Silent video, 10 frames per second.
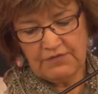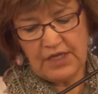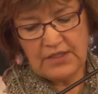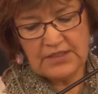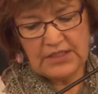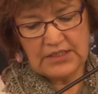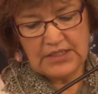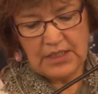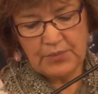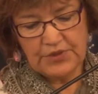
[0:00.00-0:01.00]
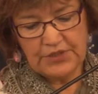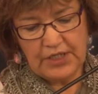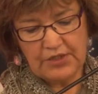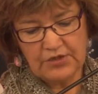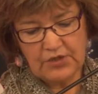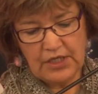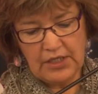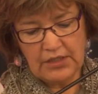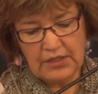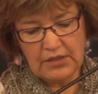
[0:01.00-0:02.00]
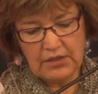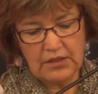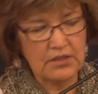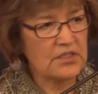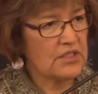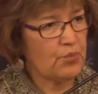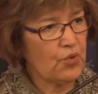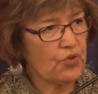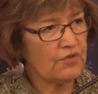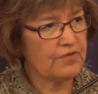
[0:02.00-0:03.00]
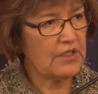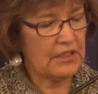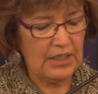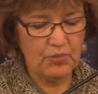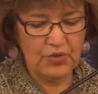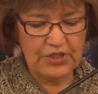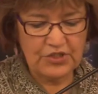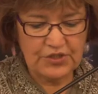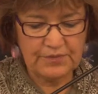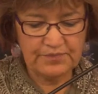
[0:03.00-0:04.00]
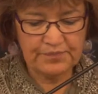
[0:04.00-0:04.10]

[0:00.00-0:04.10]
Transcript: that as an example to underline supportive collaboration.